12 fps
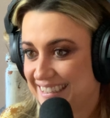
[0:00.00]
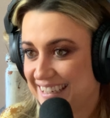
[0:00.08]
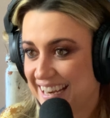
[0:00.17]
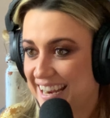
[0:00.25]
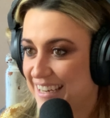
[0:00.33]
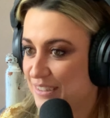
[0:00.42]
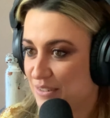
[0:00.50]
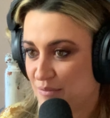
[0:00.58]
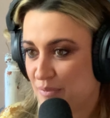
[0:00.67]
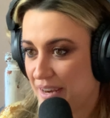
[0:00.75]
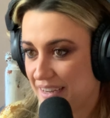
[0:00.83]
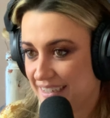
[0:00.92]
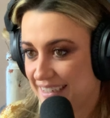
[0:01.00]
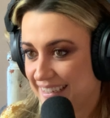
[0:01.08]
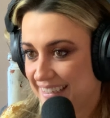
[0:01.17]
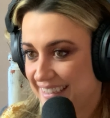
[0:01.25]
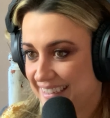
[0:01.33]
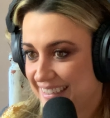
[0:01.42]
yeah. They had to have been. Yeah.
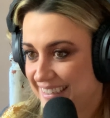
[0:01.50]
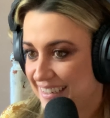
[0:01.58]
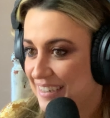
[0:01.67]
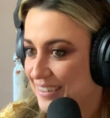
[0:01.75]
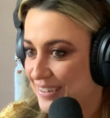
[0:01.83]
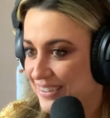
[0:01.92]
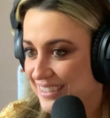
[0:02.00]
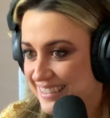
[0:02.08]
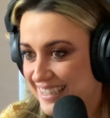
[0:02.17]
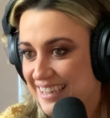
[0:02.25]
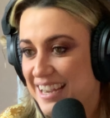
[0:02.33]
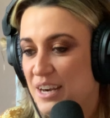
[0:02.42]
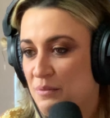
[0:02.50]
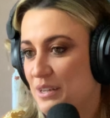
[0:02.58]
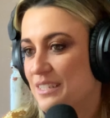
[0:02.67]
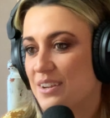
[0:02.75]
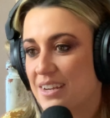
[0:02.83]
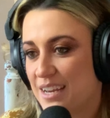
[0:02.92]
Because I can't
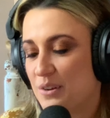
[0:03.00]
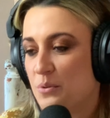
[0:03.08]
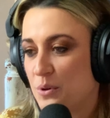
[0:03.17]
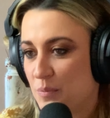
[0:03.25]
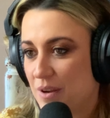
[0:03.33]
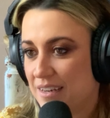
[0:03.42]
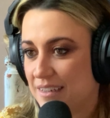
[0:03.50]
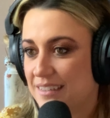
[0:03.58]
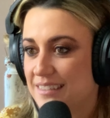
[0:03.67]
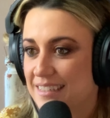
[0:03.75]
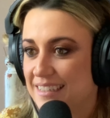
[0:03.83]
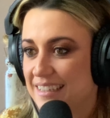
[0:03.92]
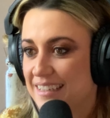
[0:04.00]
imagine they're getting quarter pounders.